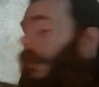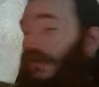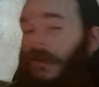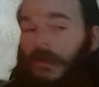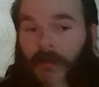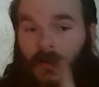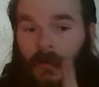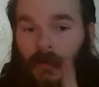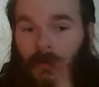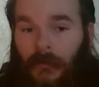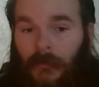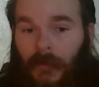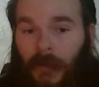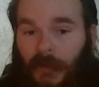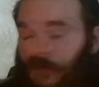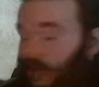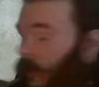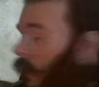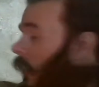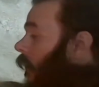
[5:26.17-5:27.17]
movies, and
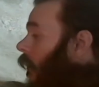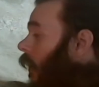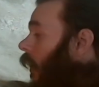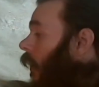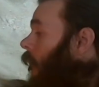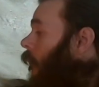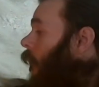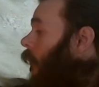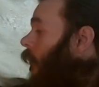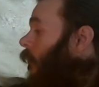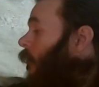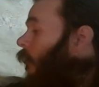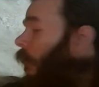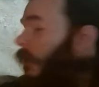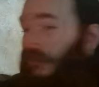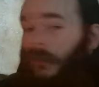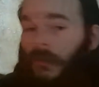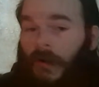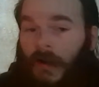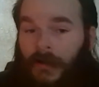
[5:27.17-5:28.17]
actually got
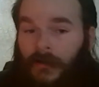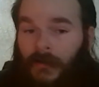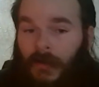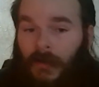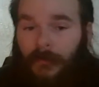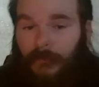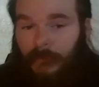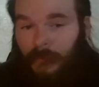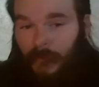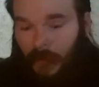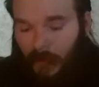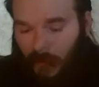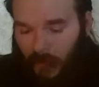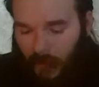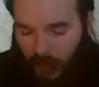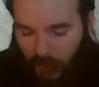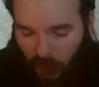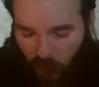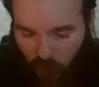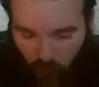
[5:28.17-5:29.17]
Godfather 1 arriving
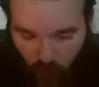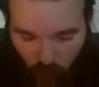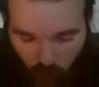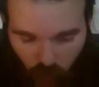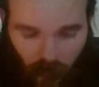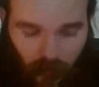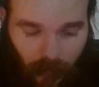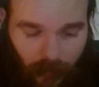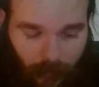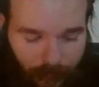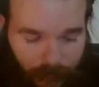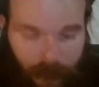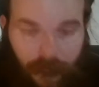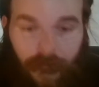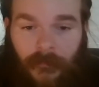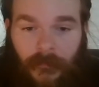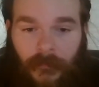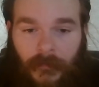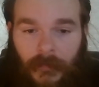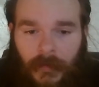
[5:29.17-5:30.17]
soon.
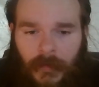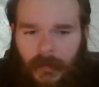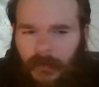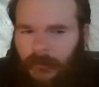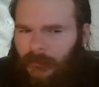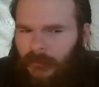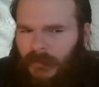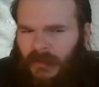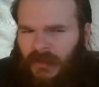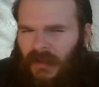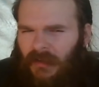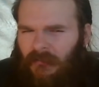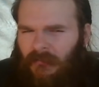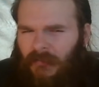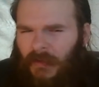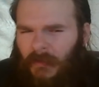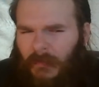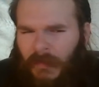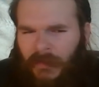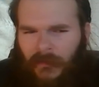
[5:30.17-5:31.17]

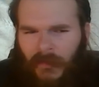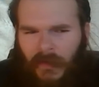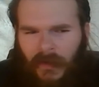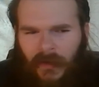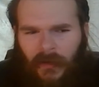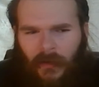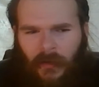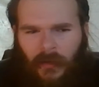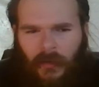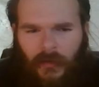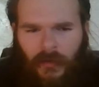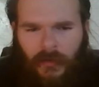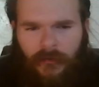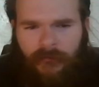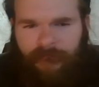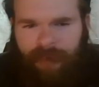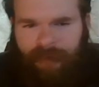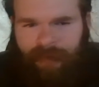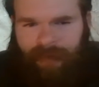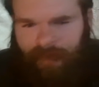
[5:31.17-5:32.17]
I'm not a big fan of the
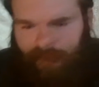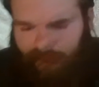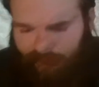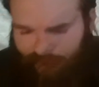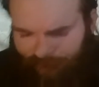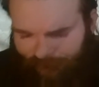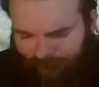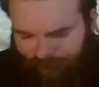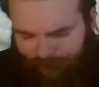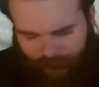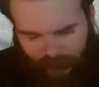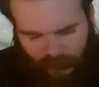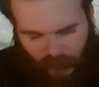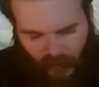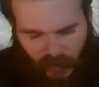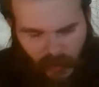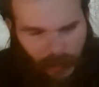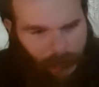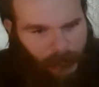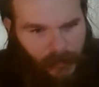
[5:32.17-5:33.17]
third.
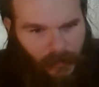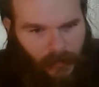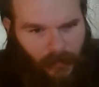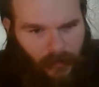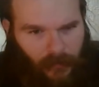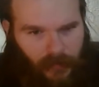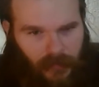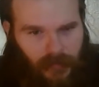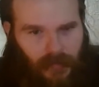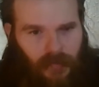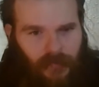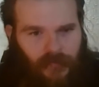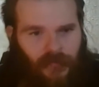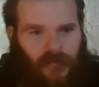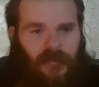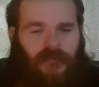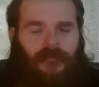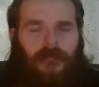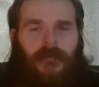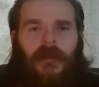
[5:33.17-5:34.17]
I'm not alone in that
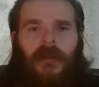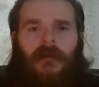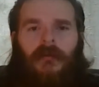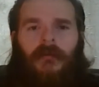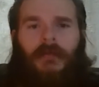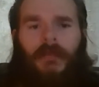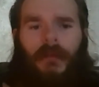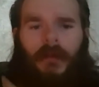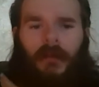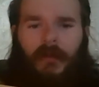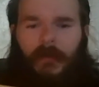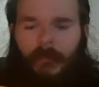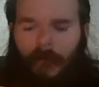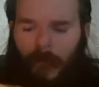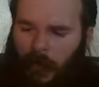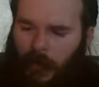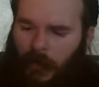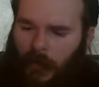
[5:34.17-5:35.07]
assessment, I don't think.